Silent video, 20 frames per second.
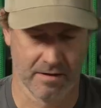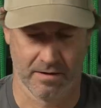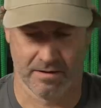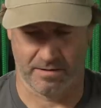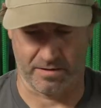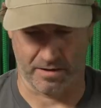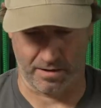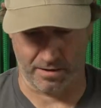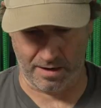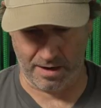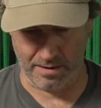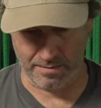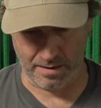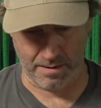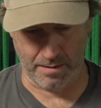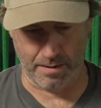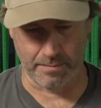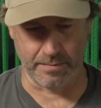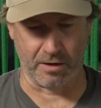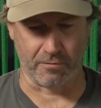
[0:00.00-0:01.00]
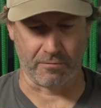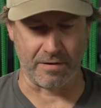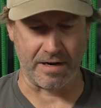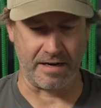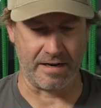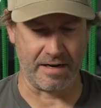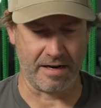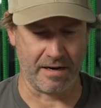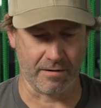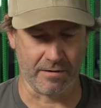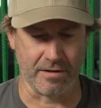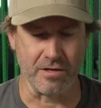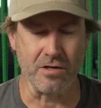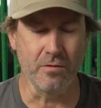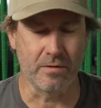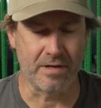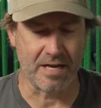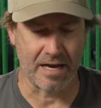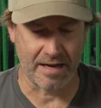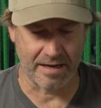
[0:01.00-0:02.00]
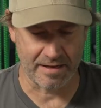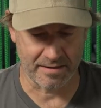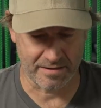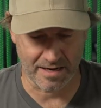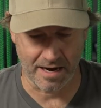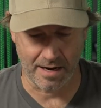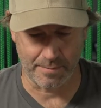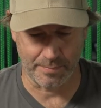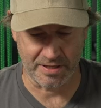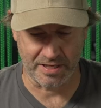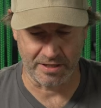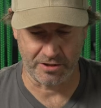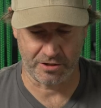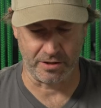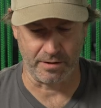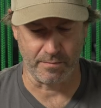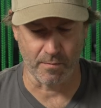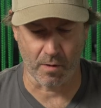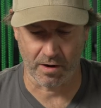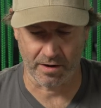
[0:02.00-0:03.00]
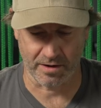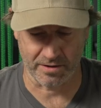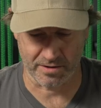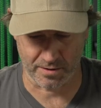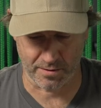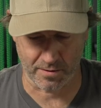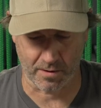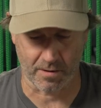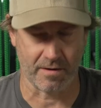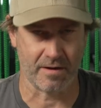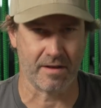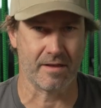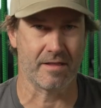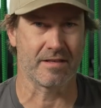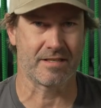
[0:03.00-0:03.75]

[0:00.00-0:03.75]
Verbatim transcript: So I, am going to read here the UK's Competition and Markets Authority,